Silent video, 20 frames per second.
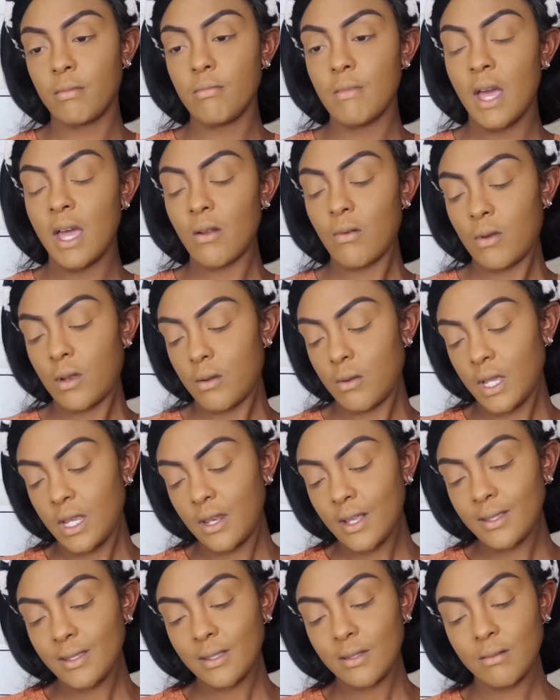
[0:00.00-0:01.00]
I don't know, it
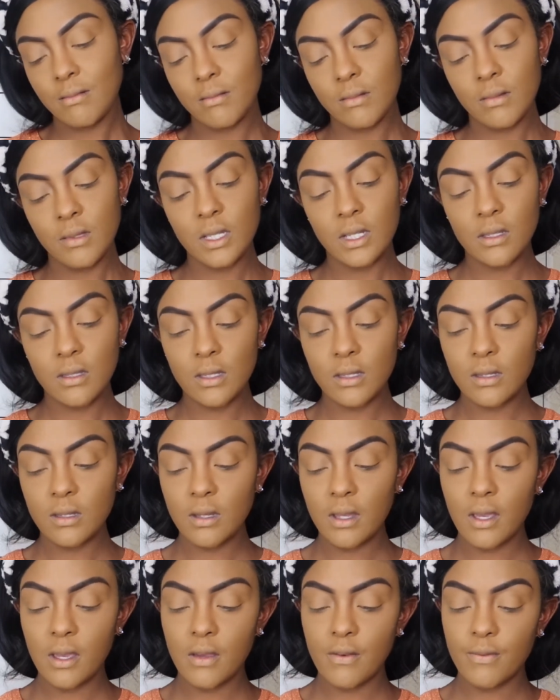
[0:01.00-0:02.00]
doesn't, NYX
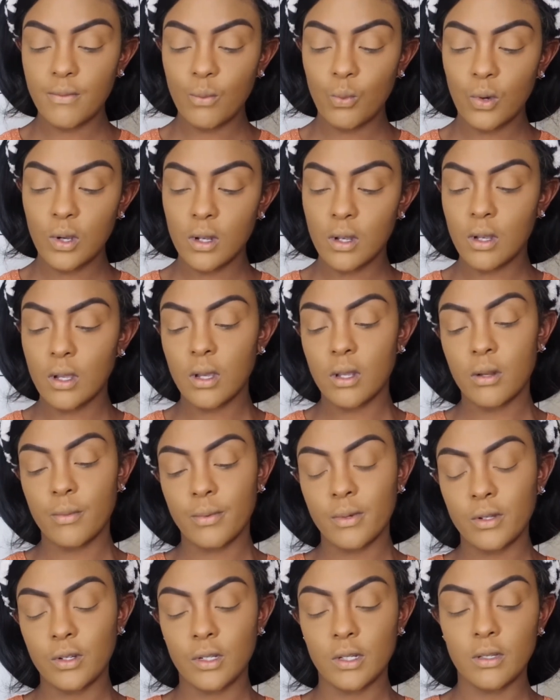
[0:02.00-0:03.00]
doesn't have what kind of
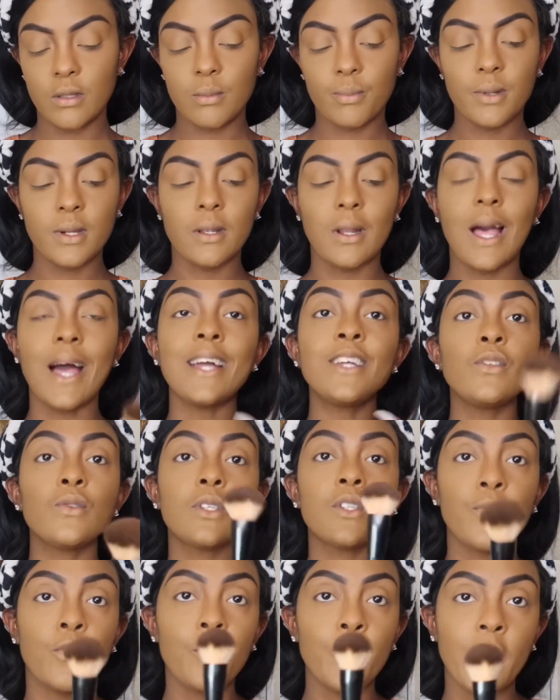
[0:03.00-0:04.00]
brush it is, but I use
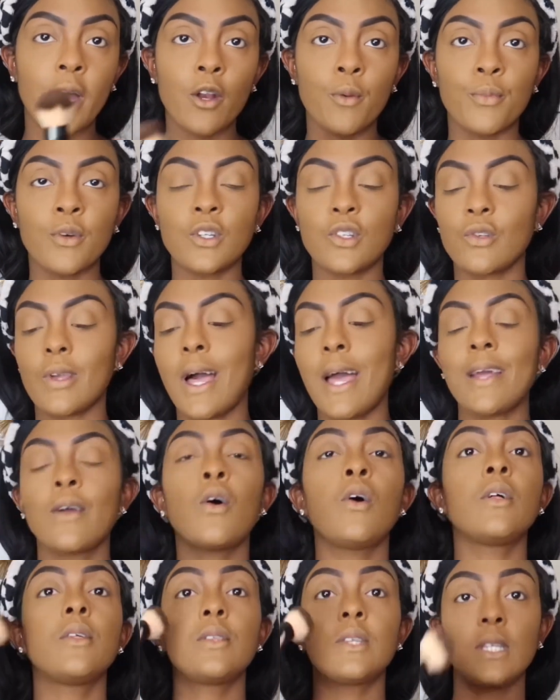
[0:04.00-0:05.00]
this for a powder brush, so I
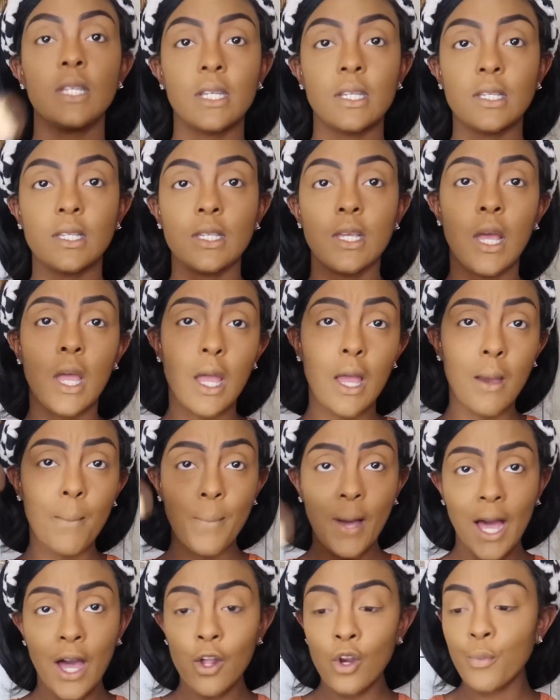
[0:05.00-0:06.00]
call it the NYX
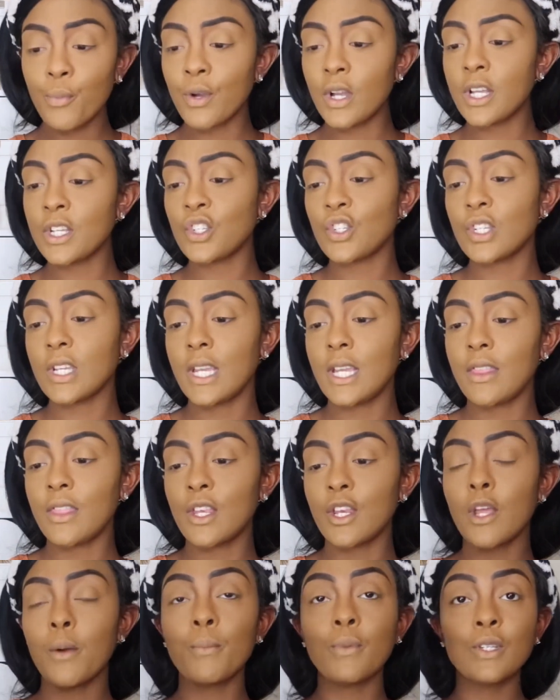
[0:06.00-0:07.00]
powder brush in
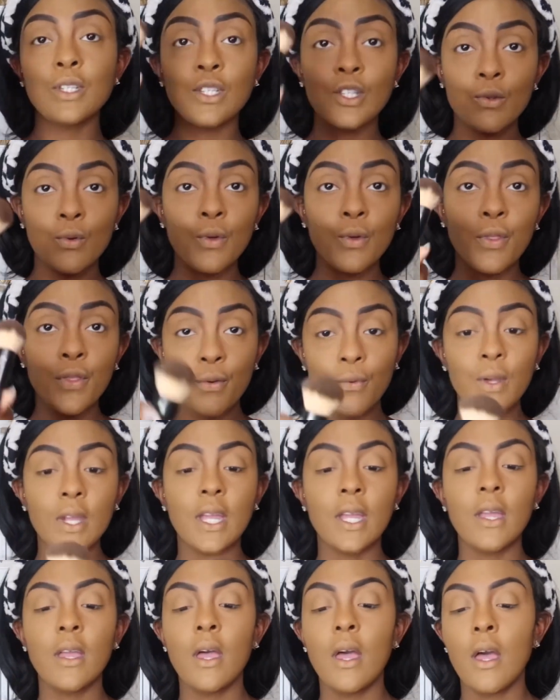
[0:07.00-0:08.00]
the number
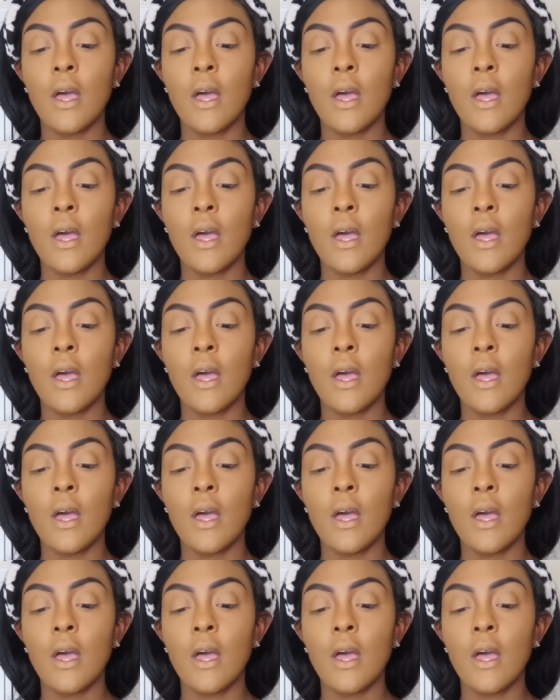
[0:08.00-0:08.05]
03.